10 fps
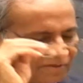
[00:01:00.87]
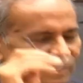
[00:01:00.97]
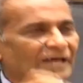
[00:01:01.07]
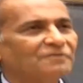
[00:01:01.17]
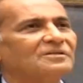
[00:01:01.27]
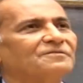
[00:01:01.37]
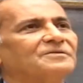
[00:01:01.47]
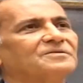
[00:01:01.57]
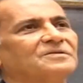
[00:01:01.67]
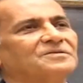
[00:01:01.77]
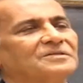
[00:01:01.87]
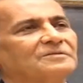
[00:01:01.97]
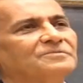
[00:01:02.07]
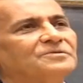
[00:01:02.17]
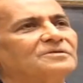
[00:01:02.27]
variety of different
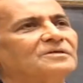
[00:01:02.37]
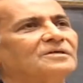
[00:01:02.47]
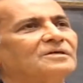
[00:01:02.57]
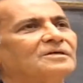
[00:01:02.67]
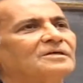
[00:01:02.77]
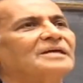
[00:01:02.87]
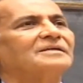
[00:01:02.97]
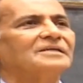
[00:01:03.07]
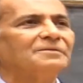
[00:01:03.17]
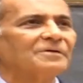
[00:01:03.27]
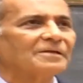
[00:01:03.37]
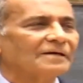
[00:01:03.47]
systems at a deeper